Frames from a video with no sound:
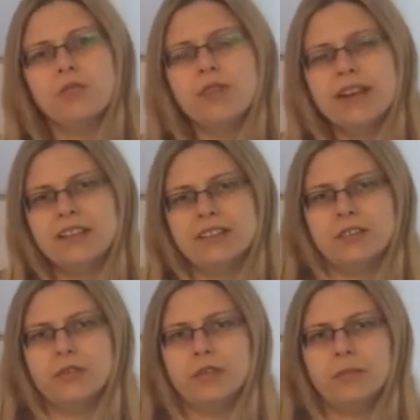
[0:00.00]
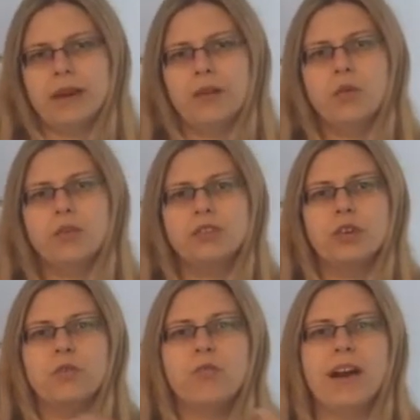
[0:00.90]
Really it's all about what's
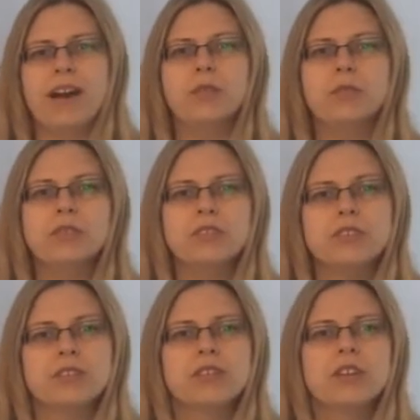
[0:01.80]
around